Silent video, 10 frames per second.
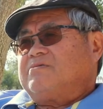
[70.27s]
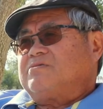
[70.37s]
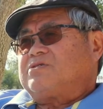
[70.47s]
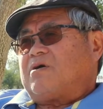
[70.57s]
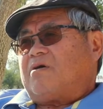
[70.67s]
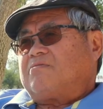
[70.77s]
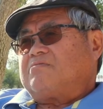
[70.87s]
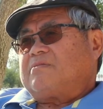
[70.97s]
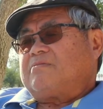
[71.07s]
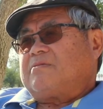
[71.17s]
So
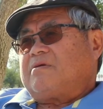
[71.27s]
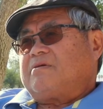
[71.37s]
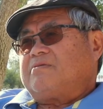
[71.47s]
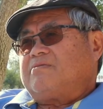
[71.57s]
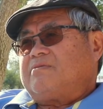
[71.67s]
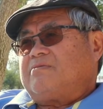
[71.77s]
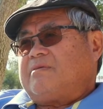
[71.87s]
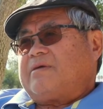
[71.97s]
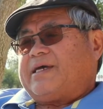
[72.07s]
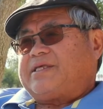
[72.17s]

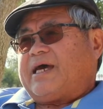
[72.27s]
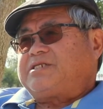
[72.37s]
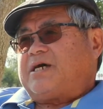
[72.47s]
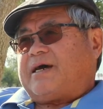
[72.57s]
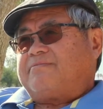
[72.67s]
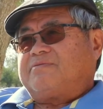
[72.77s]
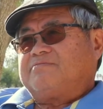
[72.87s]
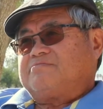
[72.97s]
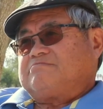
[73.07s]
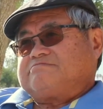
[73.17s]
at that time,
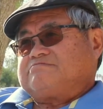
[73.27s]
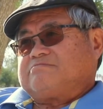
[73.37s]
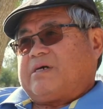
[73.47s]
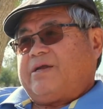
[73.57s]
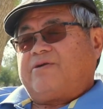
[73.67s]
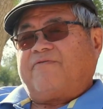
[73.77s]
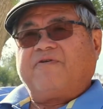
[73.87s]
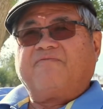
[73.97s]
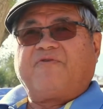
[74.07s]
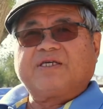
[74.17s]
I didn't know
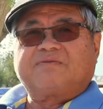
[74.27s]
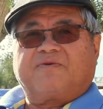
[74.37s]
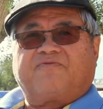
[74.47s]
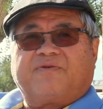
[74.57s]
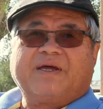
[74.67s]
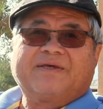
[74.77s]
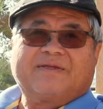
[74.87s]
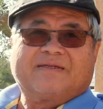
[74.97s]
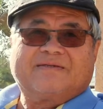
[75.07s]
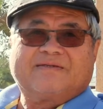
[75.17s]
film festival for
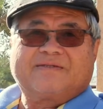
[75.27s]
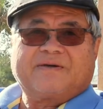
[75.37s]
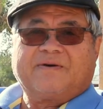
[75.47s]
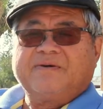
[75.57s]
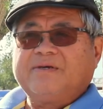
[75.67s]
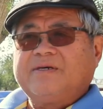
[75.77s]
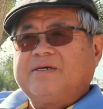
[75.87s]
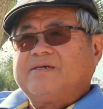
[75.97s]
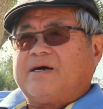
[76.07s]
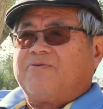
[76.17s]
nothing. So
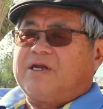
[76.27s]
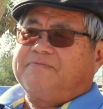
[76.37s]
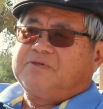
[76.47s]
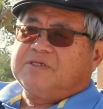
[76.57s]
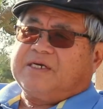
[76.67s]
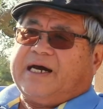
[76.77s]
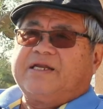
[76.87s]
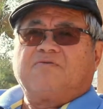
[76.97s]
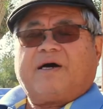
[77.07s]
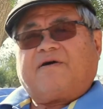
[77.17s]
I went up to the
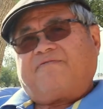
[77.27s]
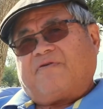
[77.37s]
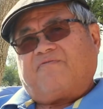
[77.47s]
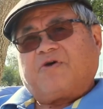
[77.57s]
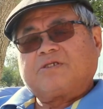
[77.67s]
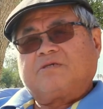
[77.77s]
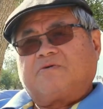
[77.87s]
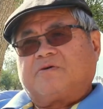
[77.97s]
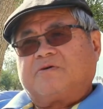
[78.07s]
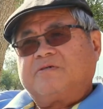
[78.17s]
Idlewild Film
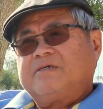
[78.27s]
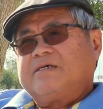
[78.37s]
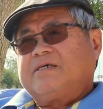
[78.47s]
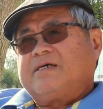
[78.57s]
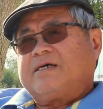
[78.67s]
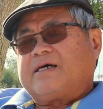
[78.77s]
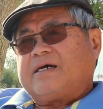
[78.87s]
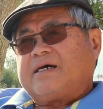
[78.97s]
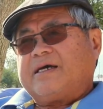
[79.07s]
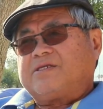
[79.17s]
Festival
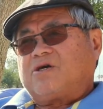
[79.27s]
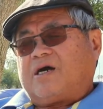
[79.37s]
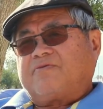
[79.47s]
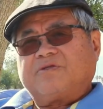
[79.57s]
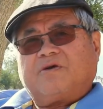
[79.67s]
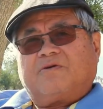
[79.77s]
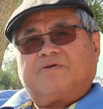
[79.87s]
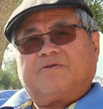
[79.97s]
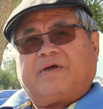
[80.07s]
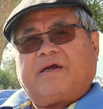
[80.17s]
and talked with the
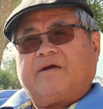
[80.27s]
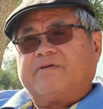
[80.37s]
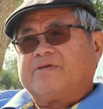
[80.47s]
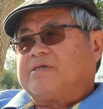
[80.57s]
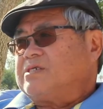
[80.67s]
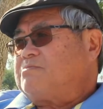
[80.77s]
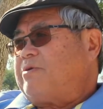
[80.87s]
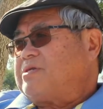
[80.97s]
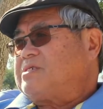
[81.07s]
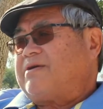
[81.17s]
owner there and
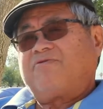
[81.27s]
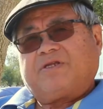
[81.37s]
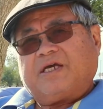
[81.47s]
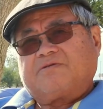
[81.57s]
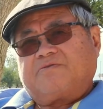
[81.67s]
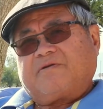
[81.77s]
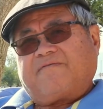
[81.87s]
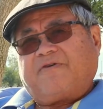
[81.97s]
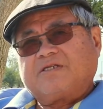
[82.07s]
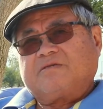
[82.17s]
spent 7 days with their
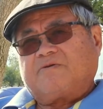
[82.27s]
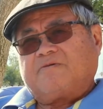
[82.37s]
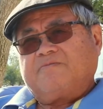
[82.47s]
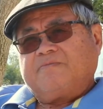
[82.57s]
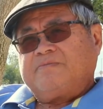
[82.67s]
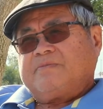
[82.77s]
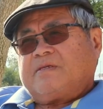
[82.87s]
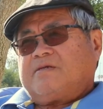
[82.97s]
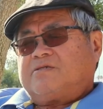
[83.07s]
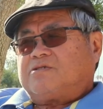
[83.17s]
festival
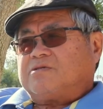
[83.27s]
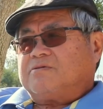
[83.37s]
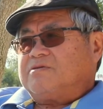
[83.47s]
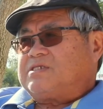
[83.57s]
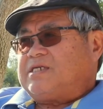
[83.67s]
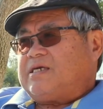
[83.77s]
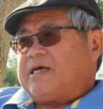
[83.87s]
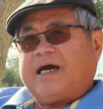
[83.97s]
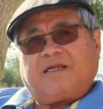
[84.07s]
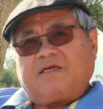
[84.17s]
to see
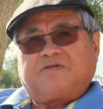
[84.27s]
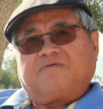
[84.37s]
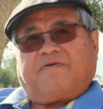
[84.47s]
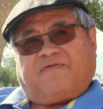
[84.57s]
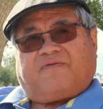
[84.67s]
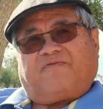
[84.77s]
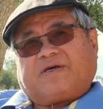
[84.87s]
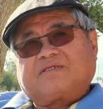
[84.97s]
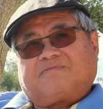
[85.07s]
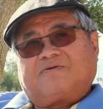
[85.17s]
how do you do a film
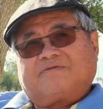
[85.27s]
festival.